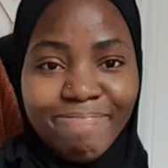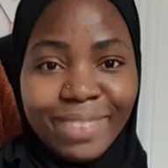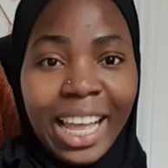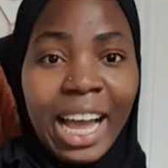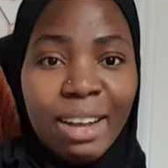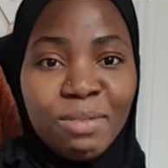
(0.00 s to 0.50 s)
I
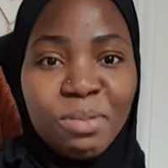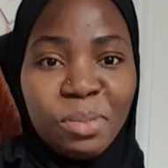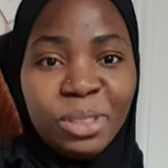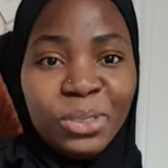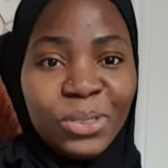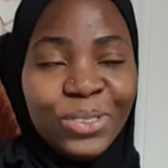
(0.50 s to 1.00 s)
have too
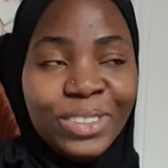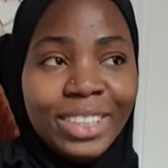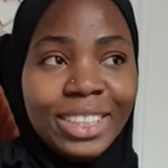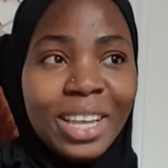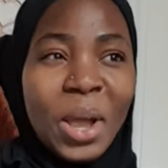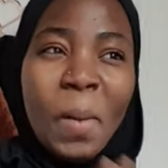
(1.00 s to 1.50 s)
much clothes.
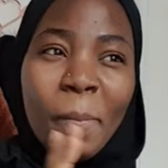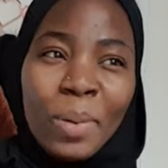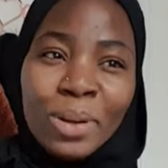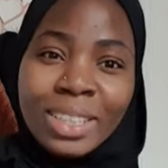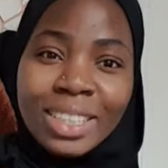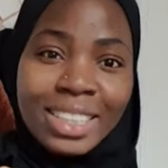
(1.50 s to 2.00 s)
But
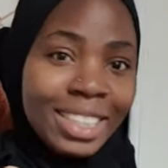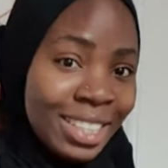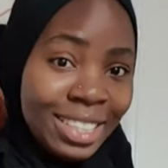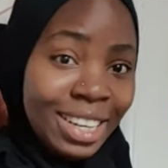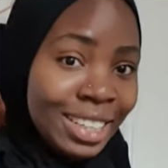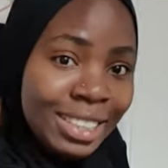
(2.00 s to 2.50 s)
this is
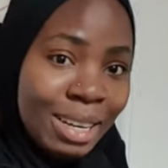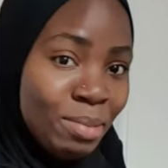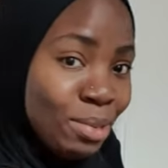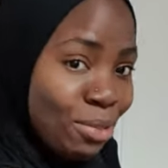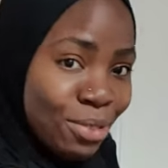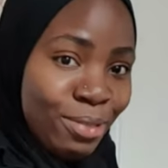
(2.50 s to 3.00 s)
an HIV
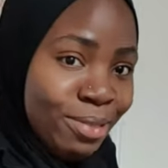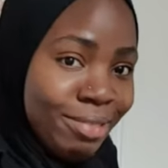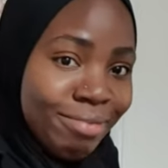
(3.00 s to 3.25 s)
struggle.